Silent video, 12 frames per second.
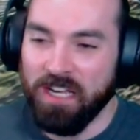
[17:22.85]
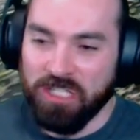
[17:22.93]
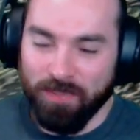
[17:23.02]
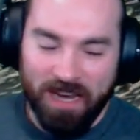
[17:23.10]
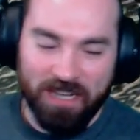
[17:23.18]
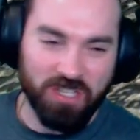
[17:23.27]

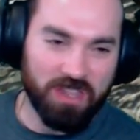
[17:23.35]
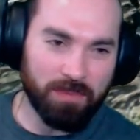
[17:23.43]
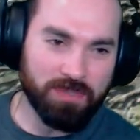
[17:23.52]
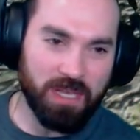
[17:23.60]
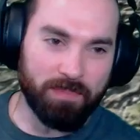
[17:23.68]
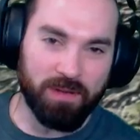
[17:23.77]
Smash the
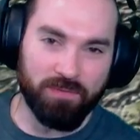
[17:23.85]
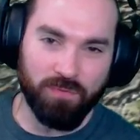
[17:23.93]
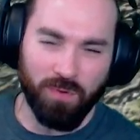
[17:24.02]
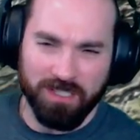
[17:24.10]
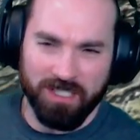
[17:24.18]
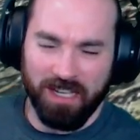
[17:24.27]
thumbs up button
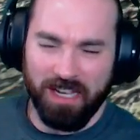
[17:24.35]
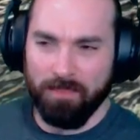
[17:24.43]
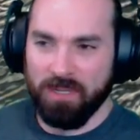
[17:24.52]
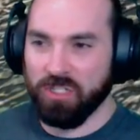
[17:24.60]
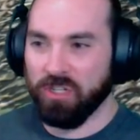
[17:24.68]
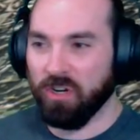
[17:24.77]
for us, like I
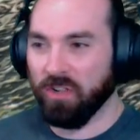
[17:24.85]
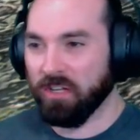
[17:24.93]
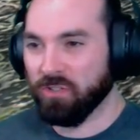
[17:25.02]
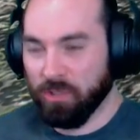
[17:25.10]
mentioned earlier.